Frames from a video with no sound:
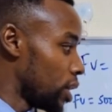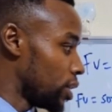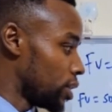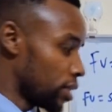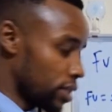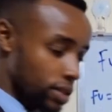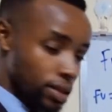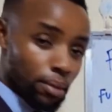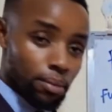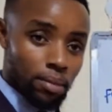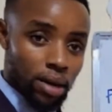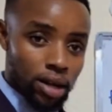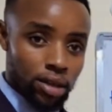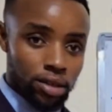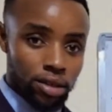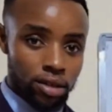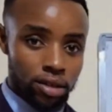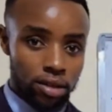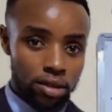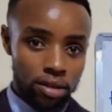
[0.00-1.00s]
It is a
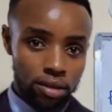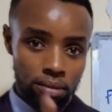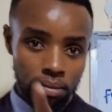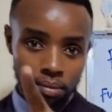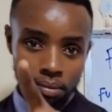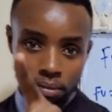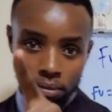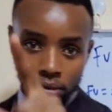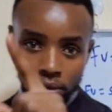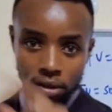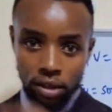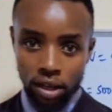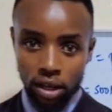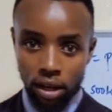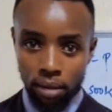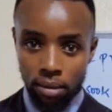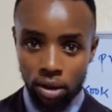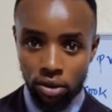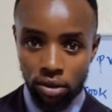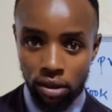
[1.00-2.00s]
must.
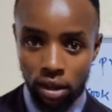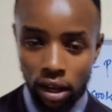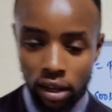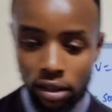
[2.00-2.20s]
Think about